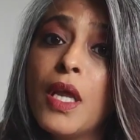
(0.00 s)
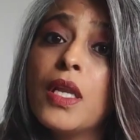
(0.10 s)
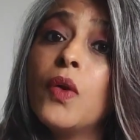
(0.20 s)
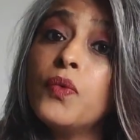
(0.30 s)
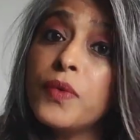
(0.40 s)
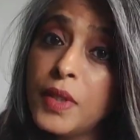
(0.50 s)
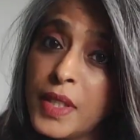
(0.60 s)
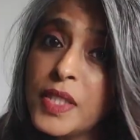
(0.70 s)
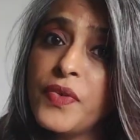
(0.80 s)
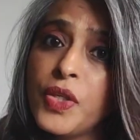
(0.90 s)
Now
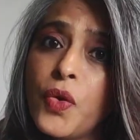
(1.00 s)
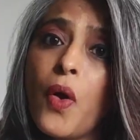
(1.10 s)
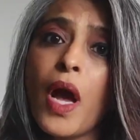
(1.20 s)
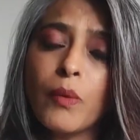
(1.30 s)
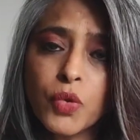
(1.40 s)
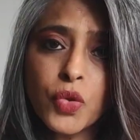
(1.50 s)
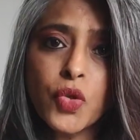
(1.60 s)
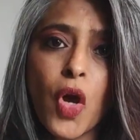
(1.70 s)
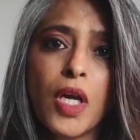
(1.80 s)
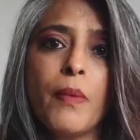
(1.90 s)
this video I'm going to
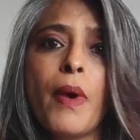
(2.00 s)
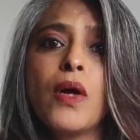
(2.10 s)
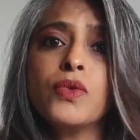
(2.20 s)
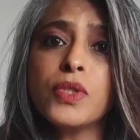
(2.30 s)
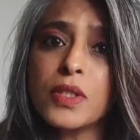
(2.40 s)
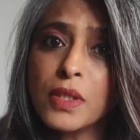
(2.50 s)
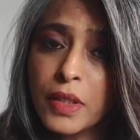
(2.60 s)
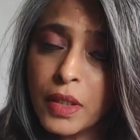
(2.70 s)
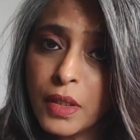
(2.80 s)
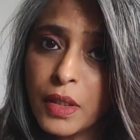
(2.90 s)
talk about
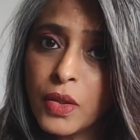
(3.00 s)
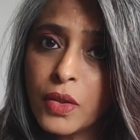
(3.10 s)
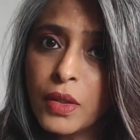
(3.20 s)
the